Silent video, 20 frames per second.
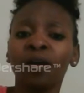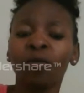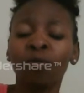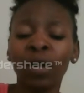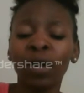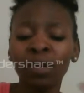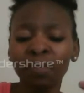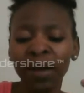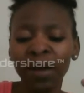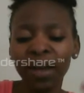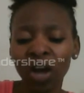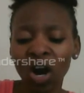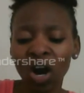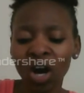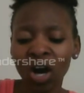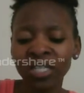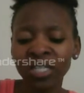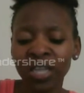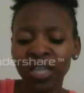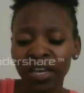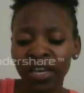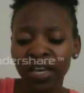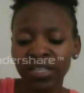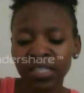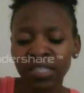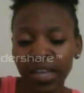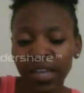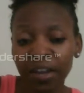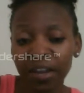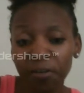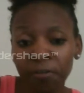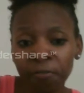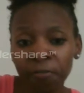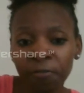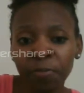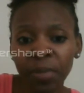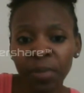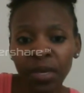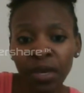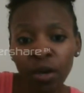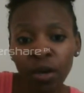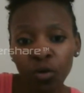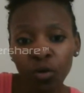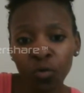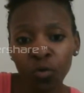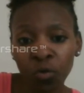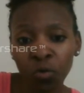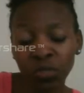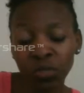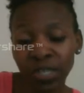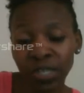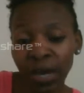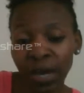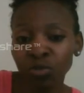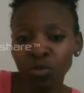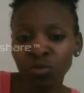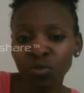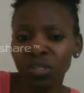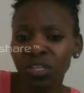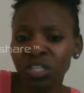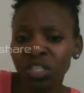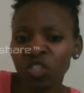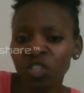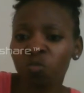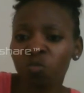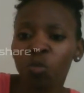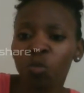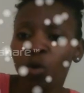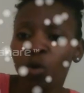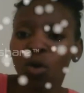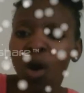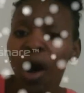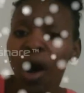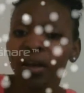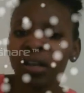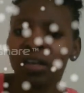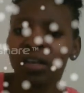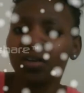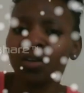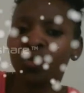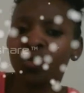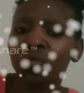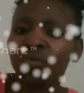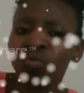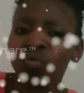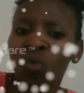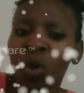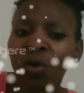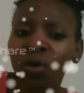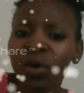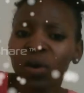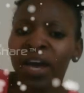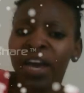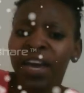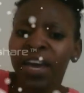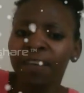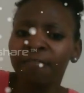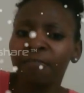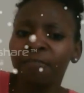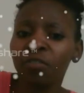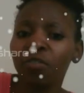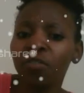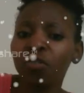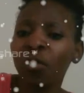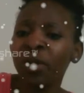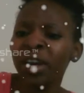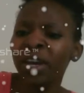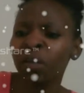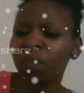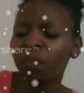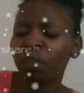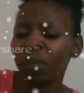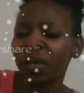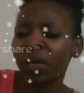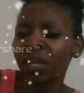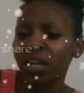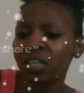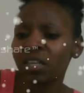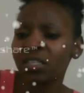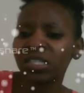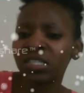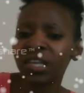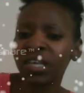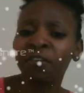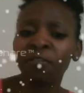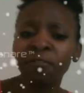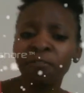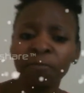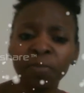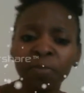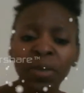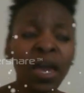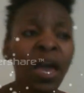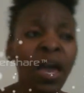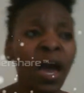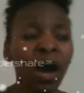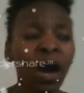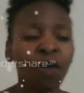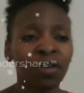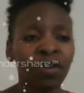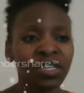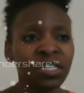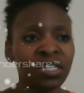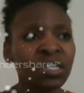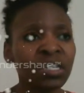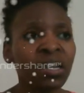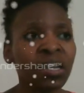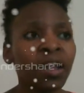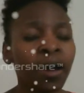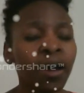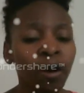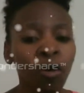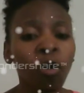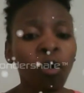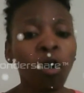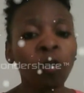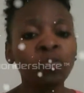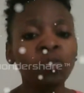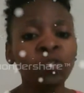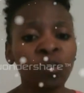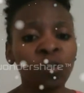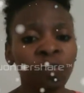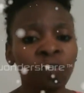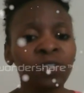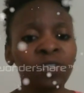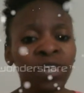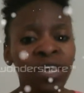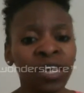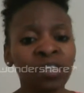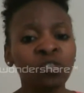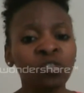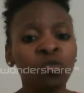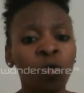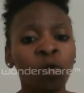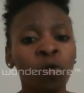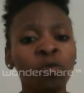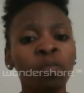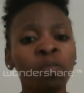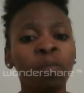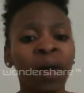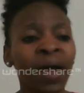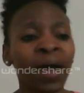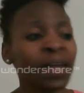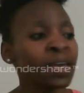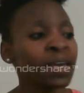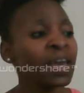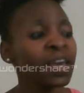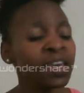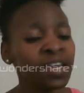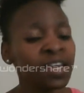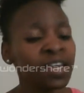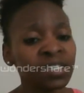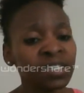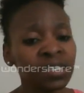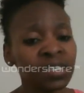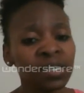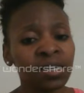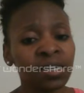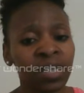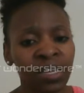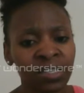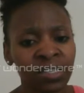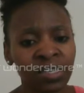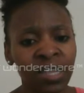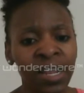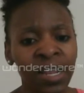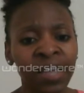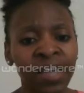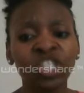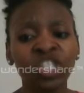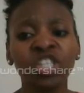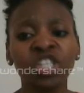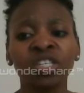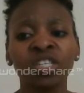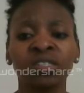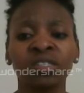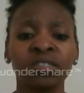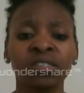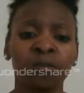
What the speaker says: while my heart inside of me grew down to the small hard little rock. Even though it bit inside of me, I was still a corpse of days gone by, yesterday's lashes.